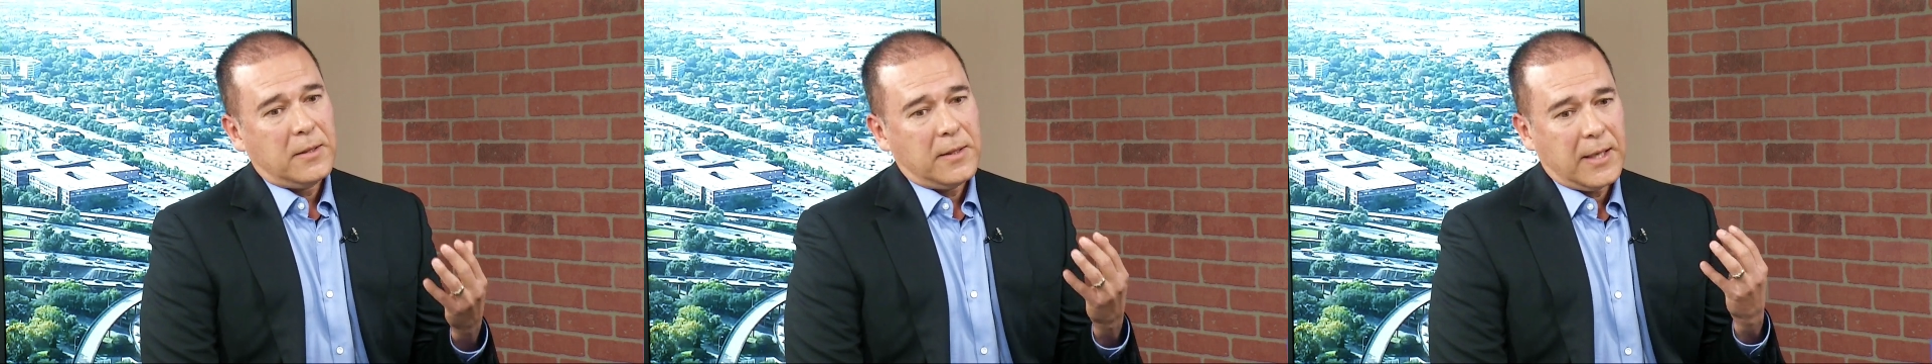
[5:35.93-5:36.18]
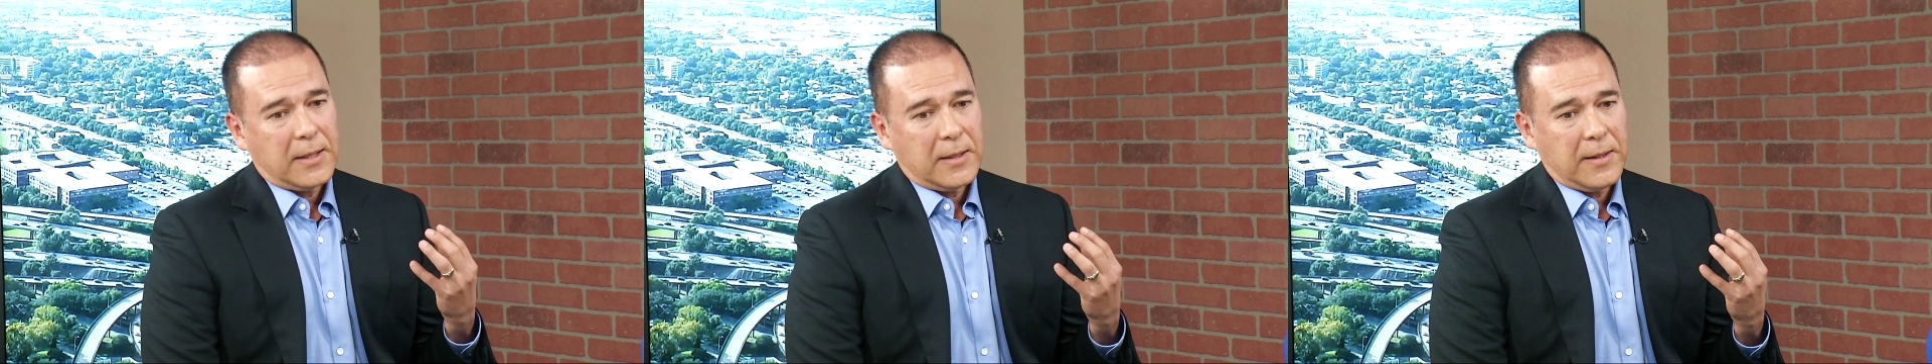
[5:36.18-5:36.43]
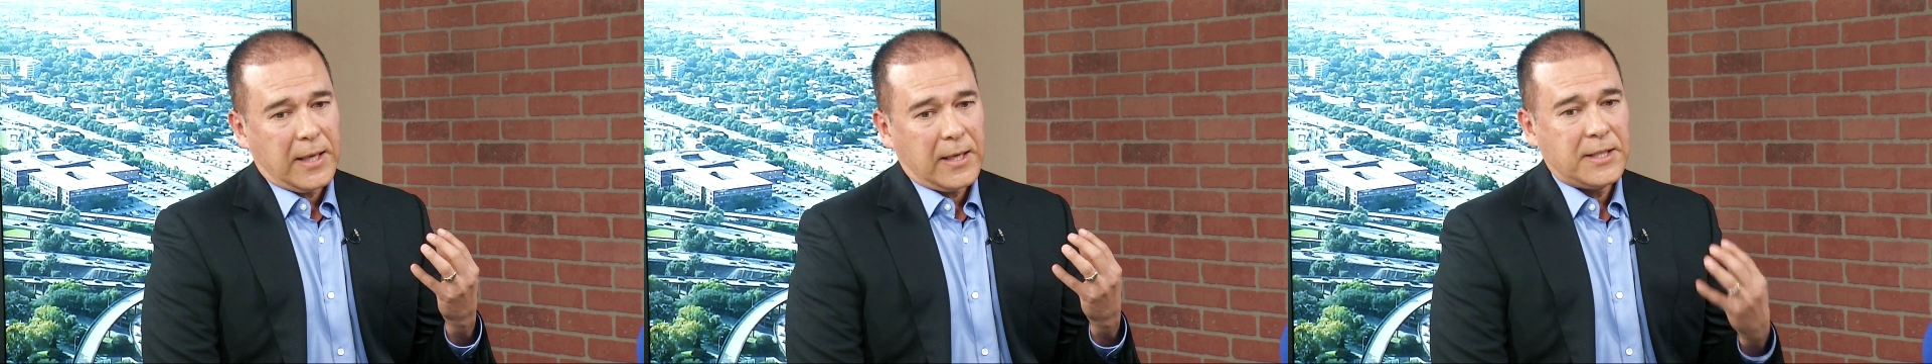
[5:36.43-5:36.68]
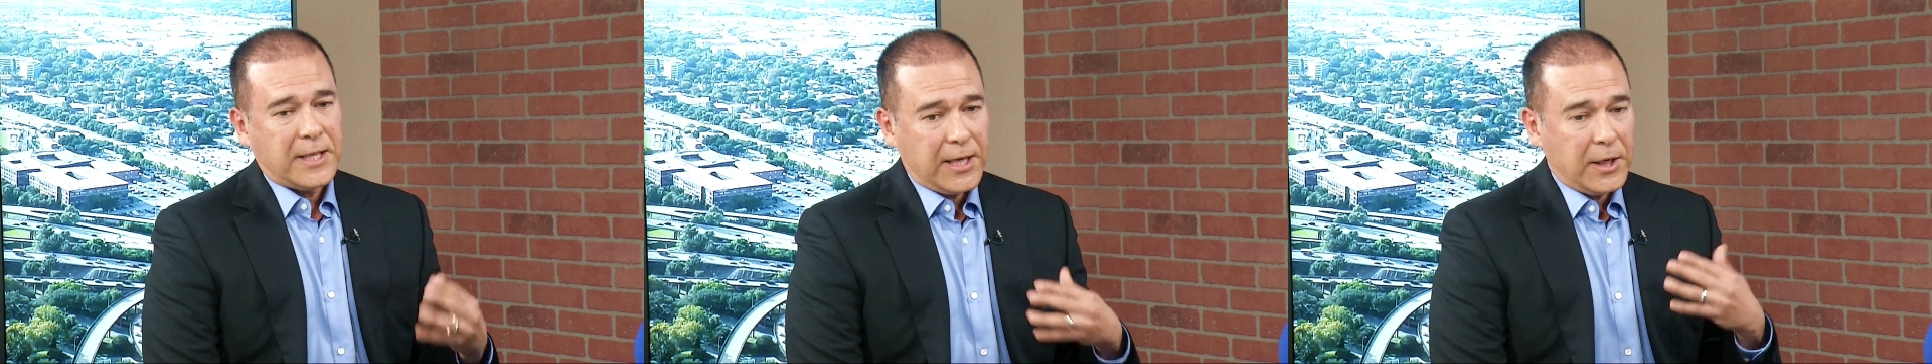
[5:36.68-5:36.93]
that, that
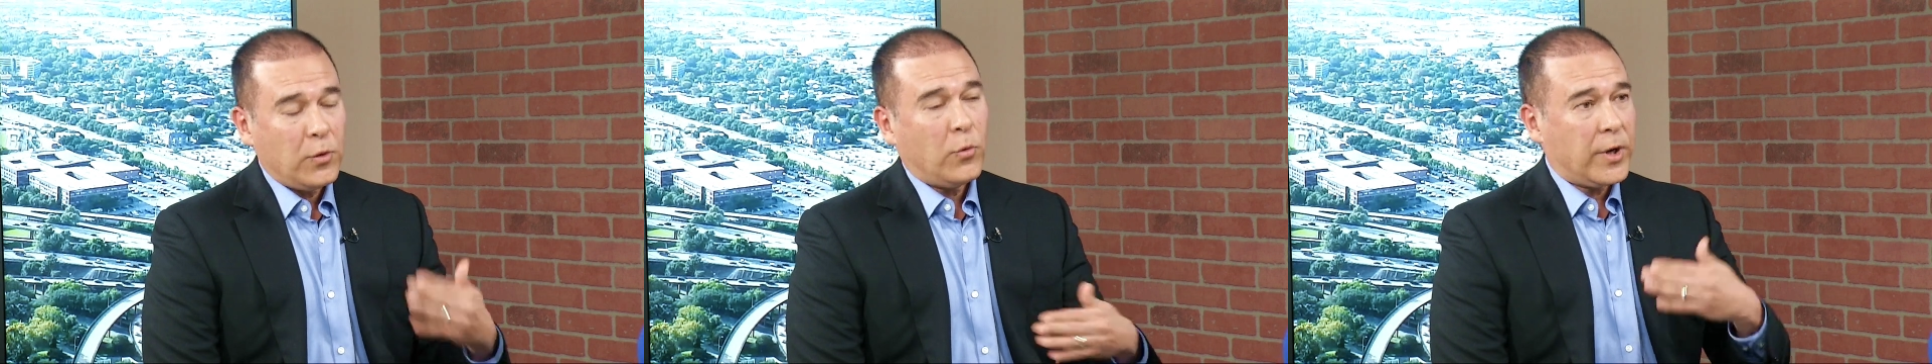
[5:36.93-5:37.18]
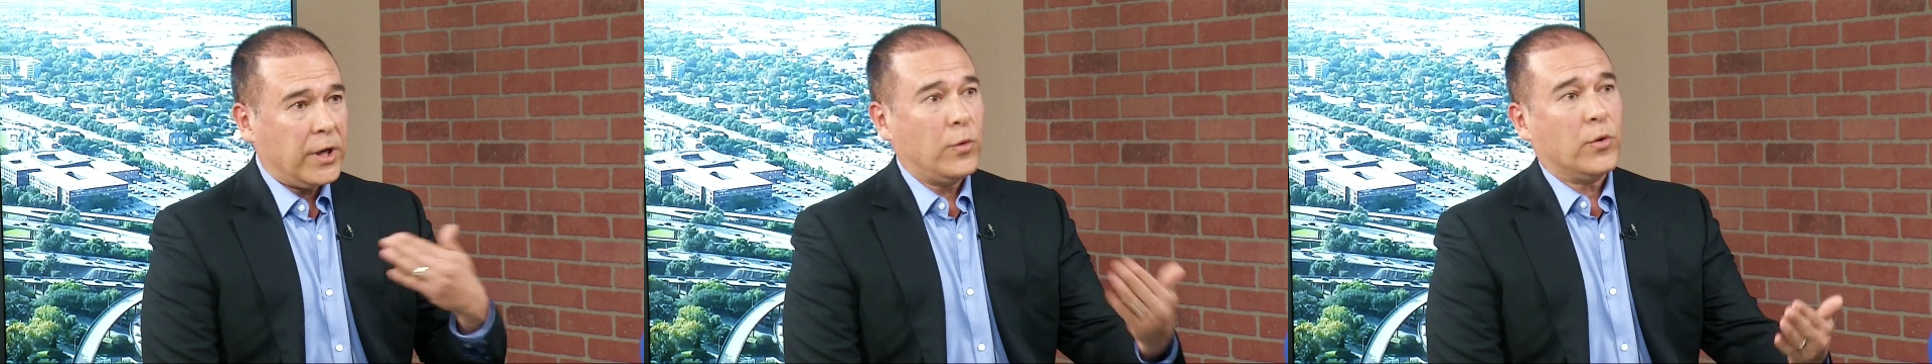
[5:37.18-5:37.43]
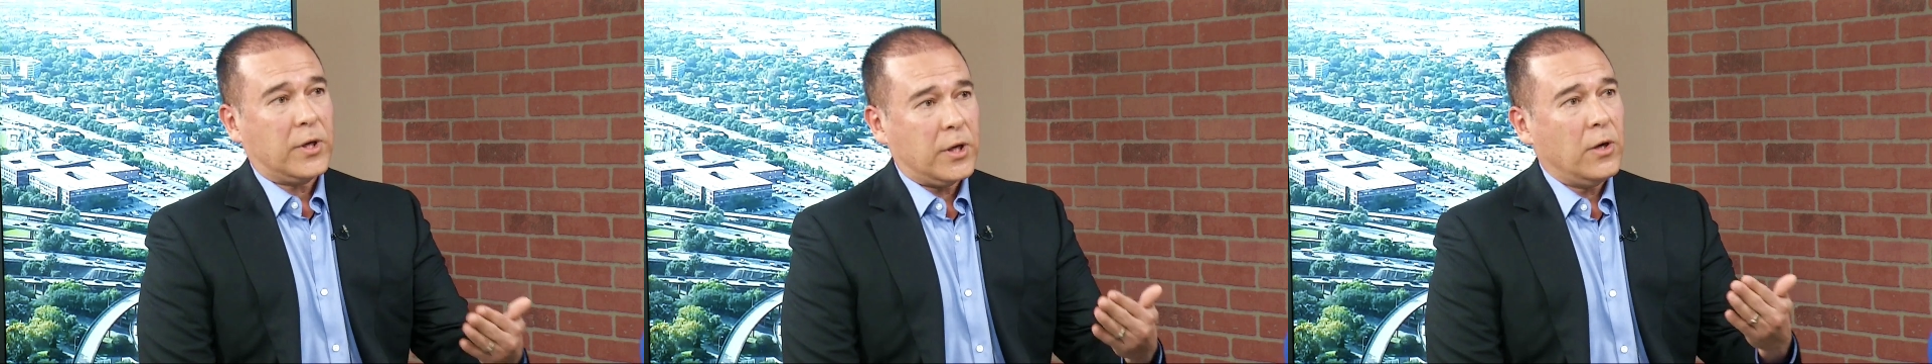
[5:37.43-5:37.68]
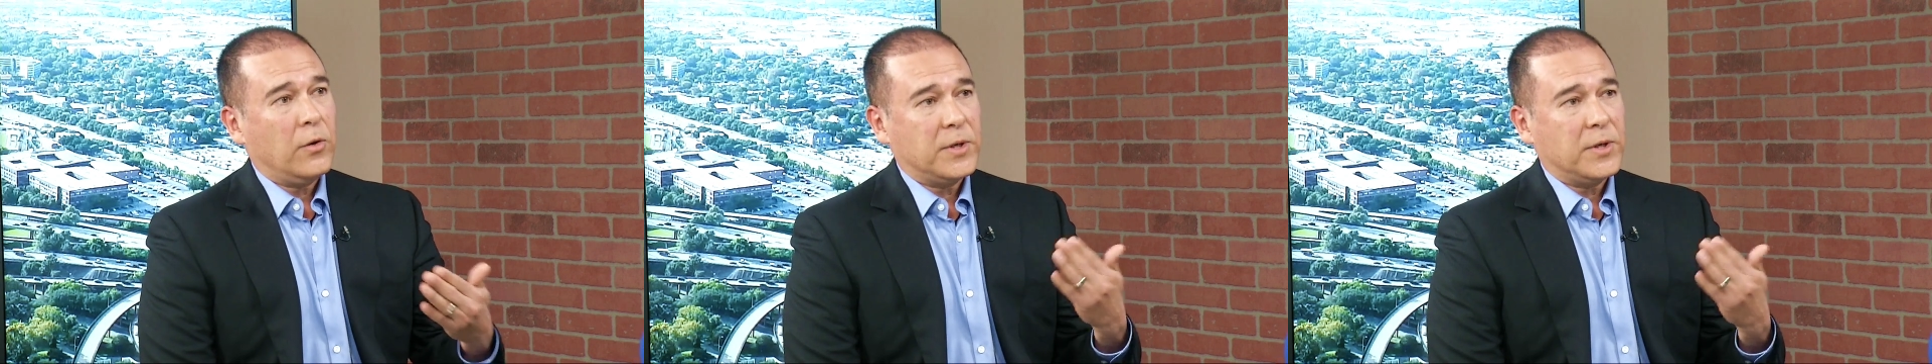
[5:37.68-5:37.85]
can take you where you want to go.